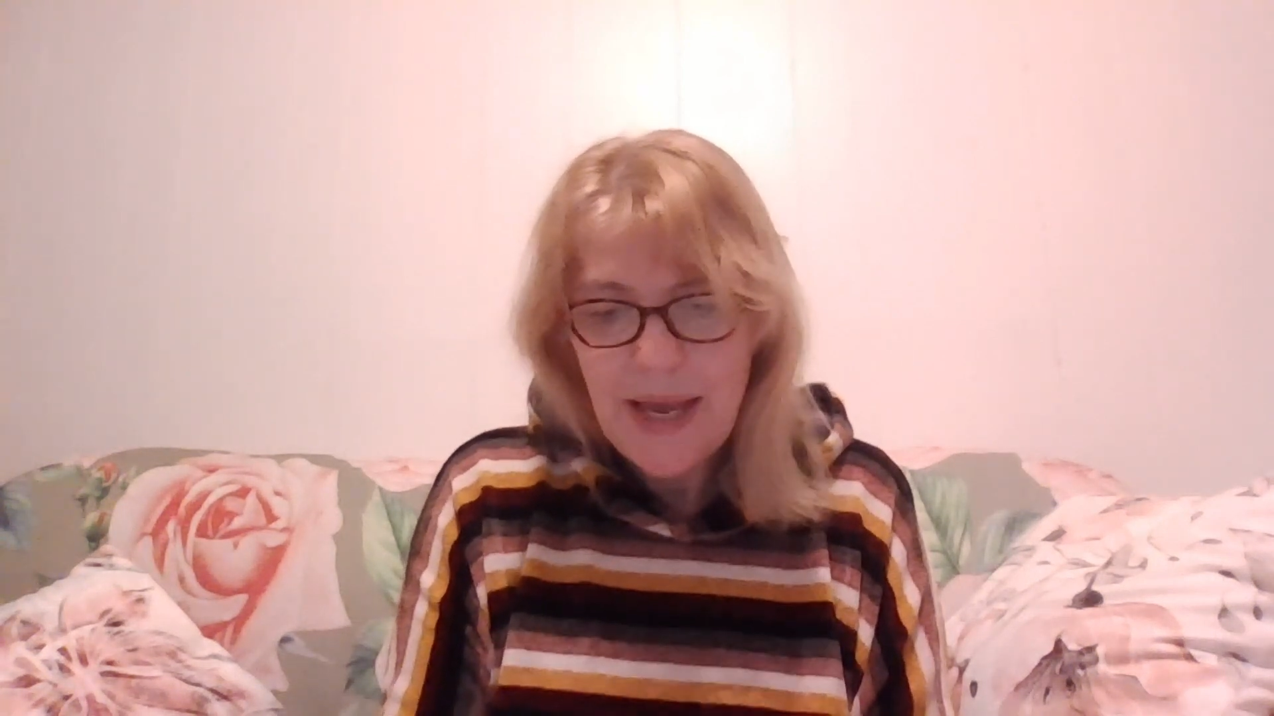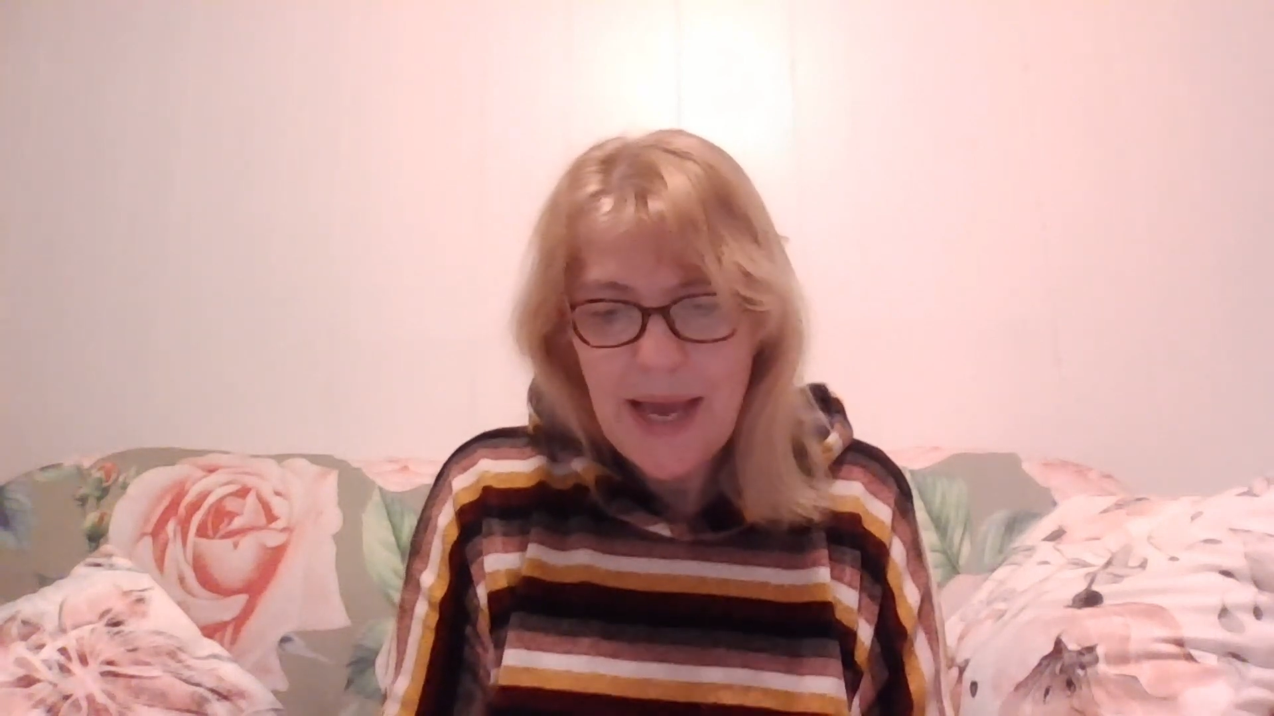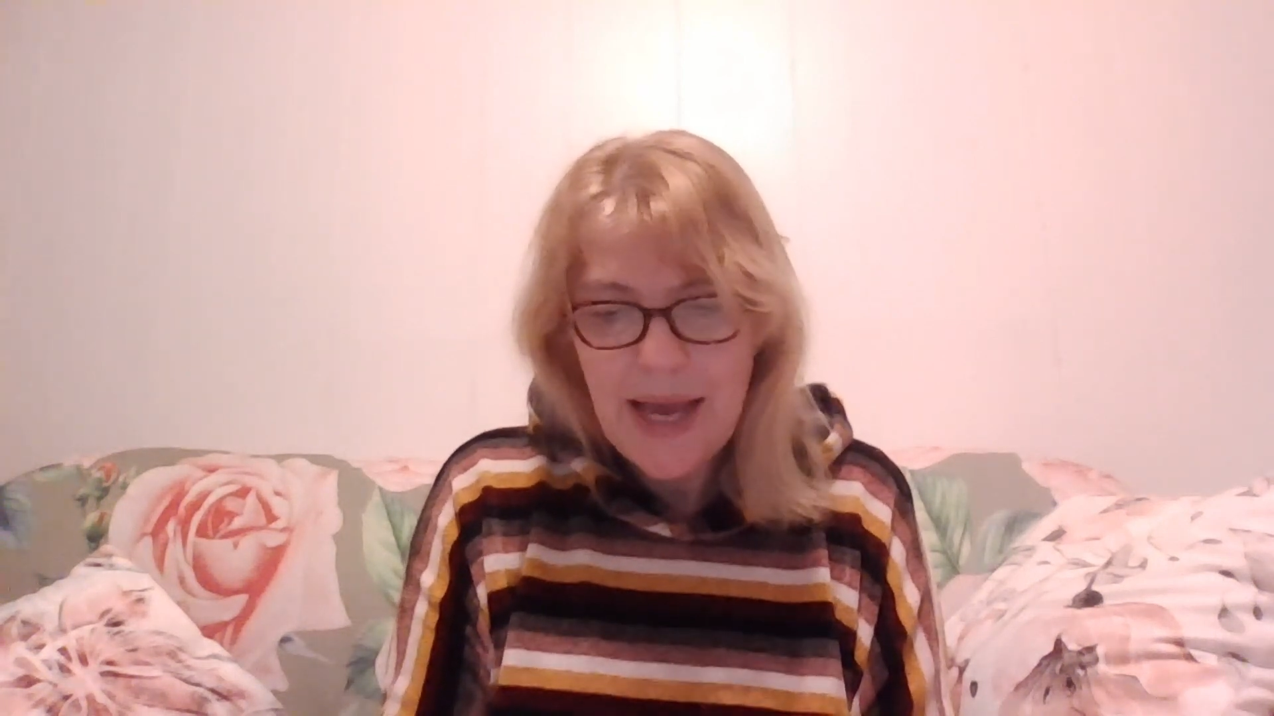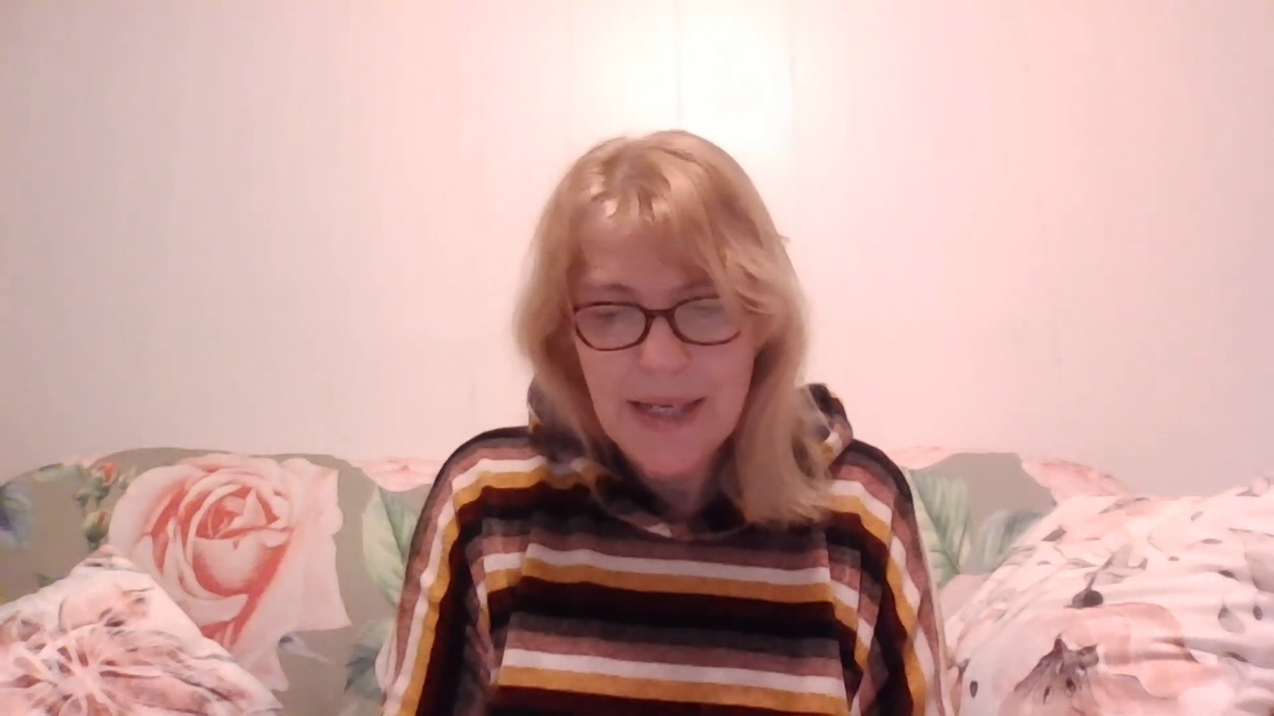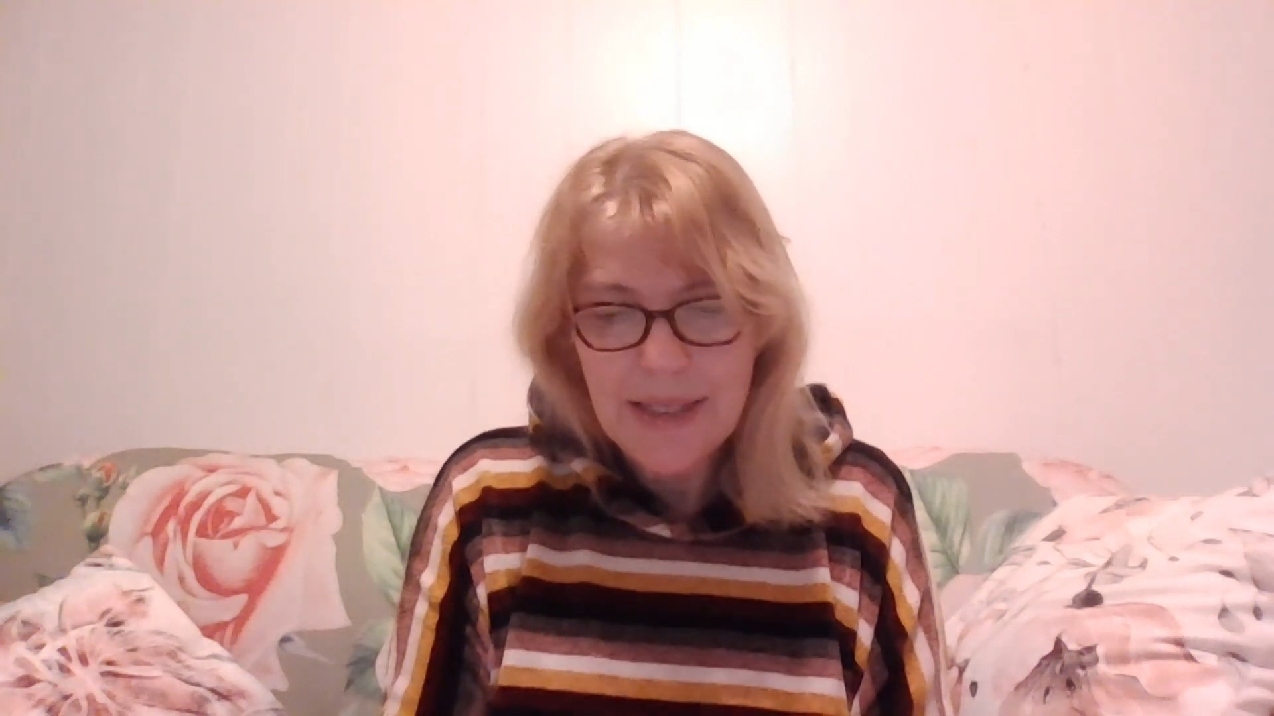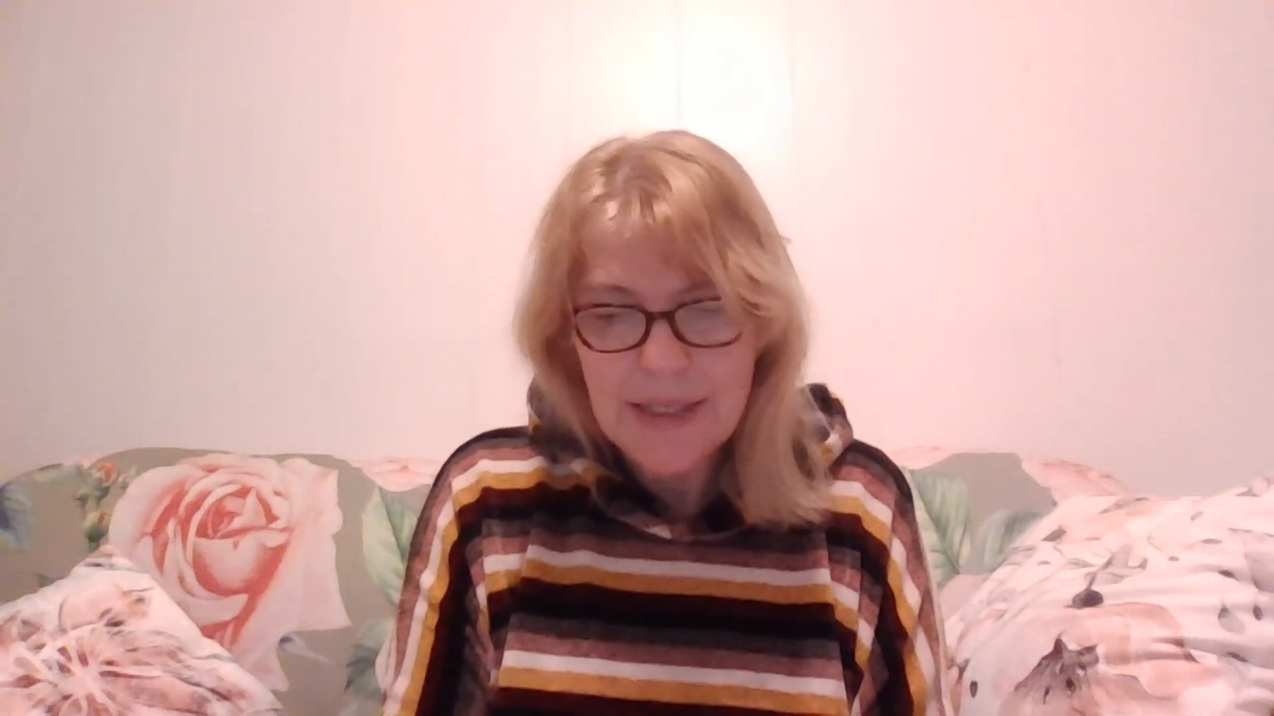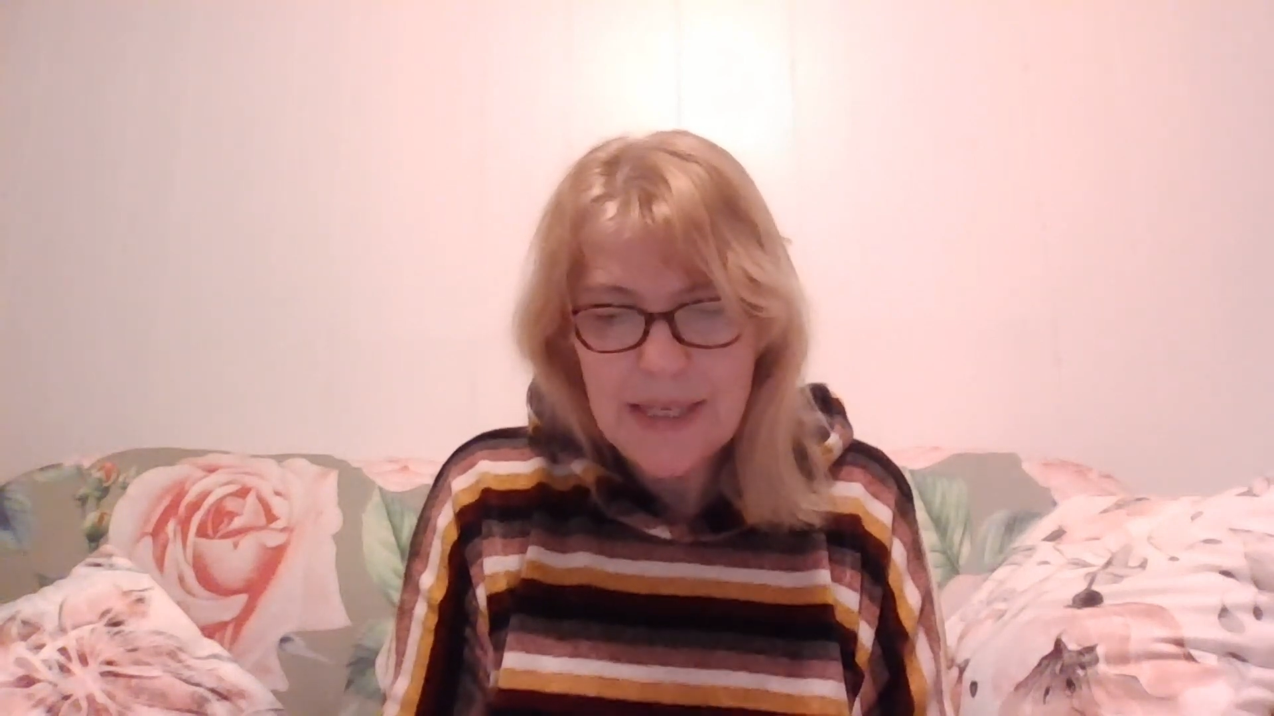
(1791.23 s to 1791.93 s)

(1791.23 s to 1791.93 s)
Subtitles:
And